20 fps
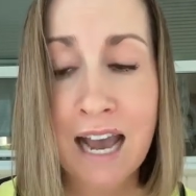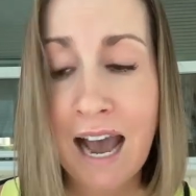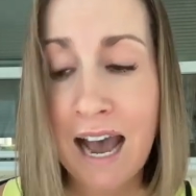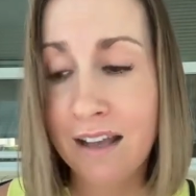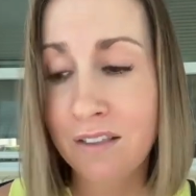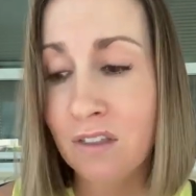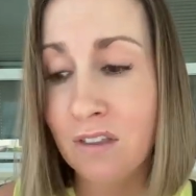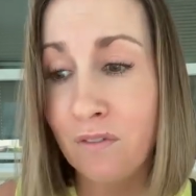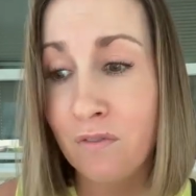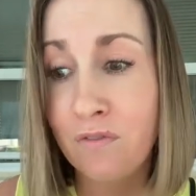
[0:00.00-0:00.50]

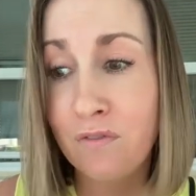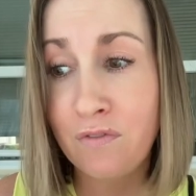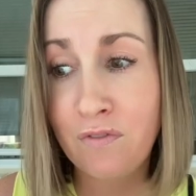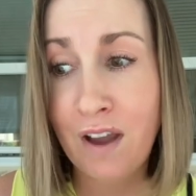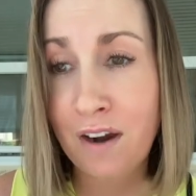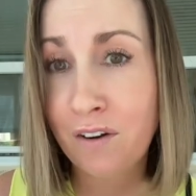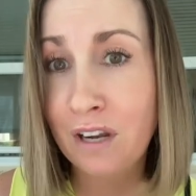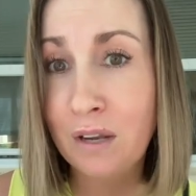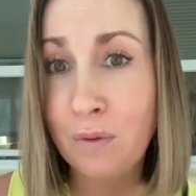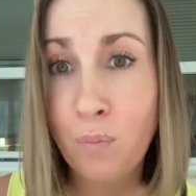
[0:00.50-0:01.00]
at the
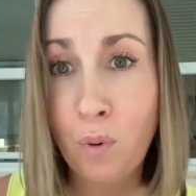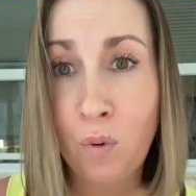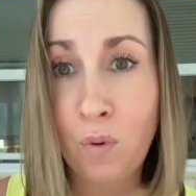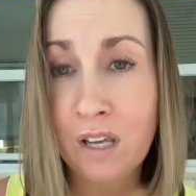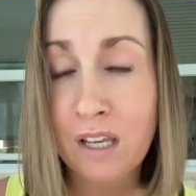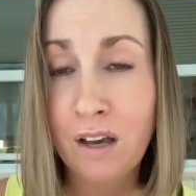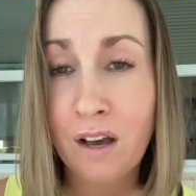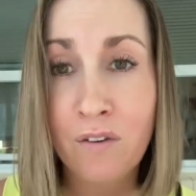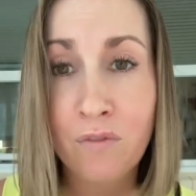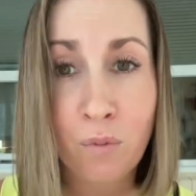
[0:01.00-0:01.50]
very
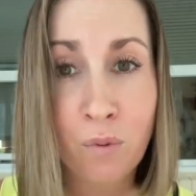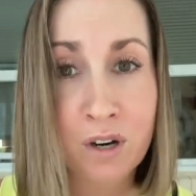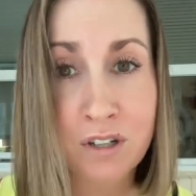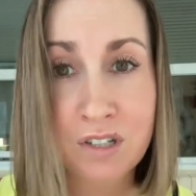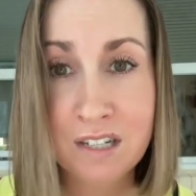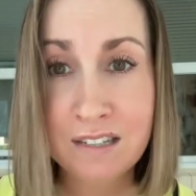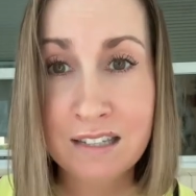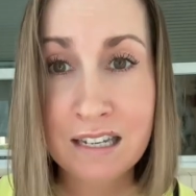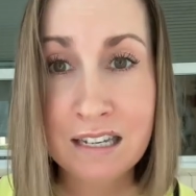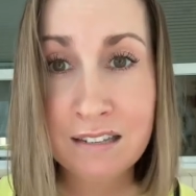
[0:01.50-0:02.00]
point of where
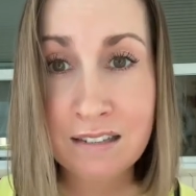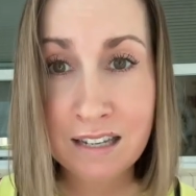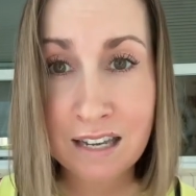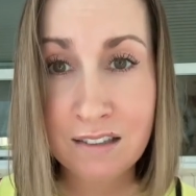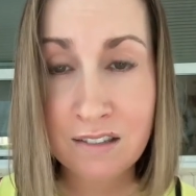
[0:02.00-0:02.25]
disease can